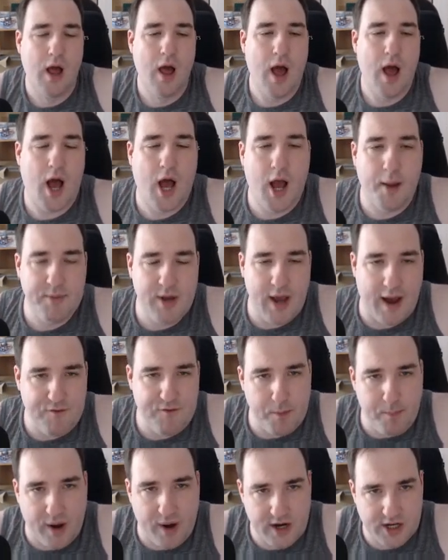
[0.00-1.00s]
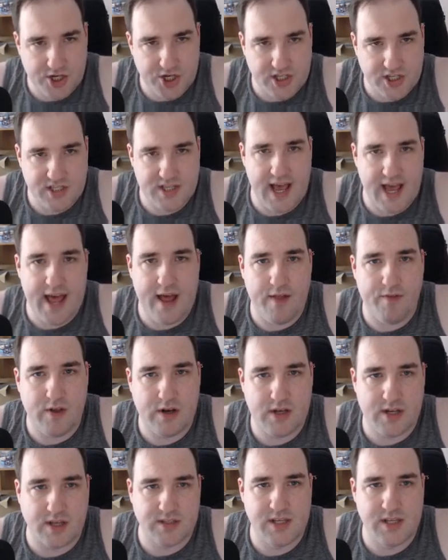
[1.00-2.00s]
You have to punish a set
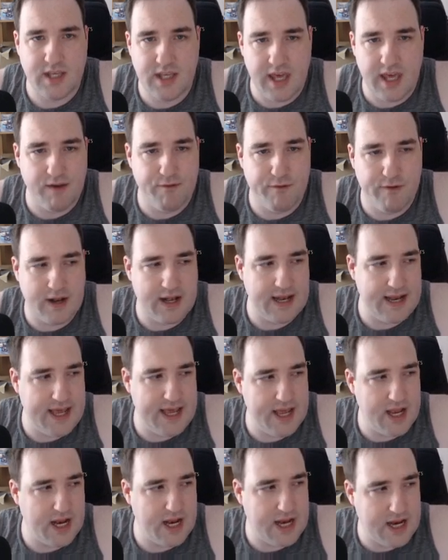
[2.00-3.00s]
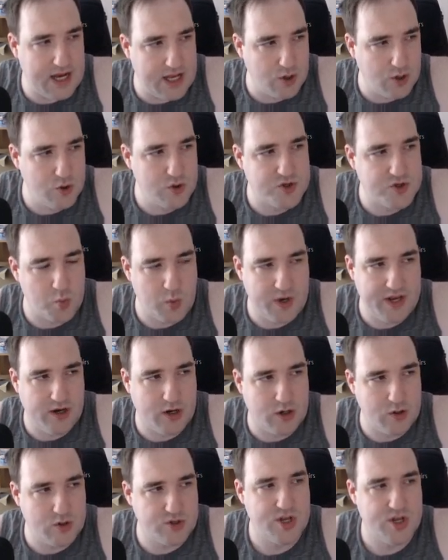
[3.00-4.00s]
that doesn't give clear clues and
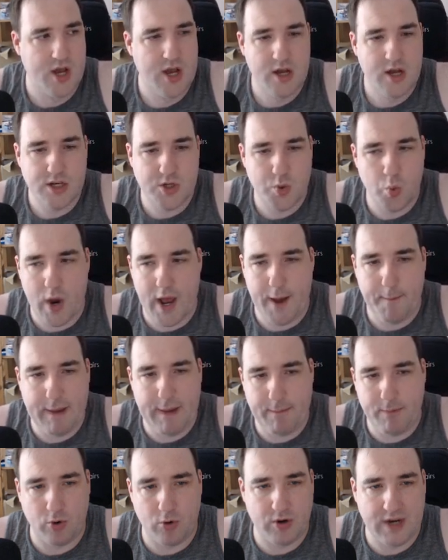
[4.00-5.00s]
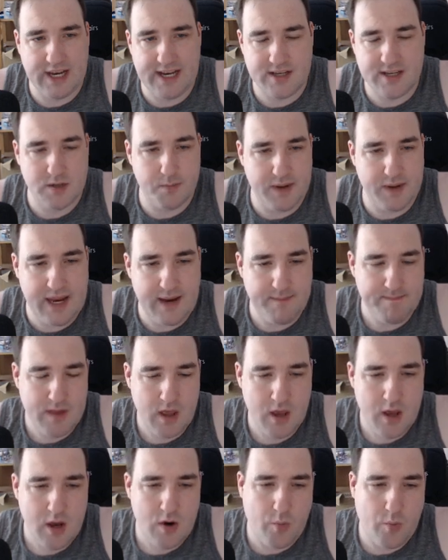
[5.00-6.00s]
windows to where people need to be,
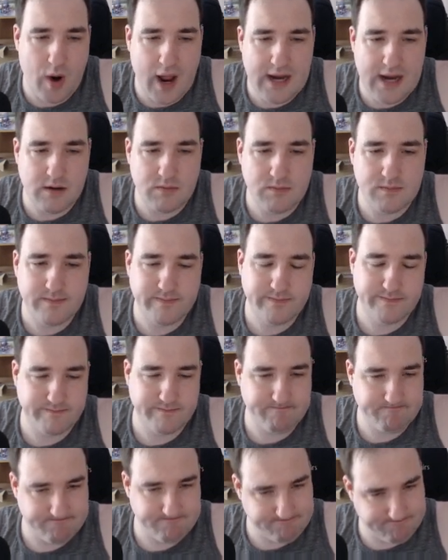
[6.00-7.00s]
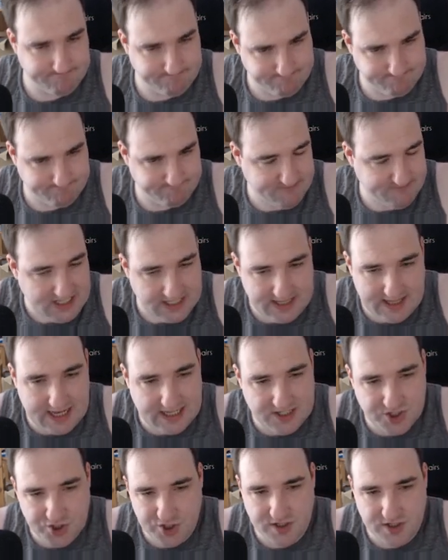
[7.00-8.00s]
right? I think
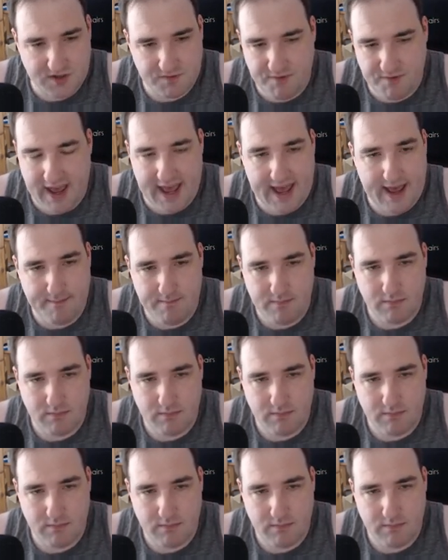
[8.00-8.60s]
that's just fair.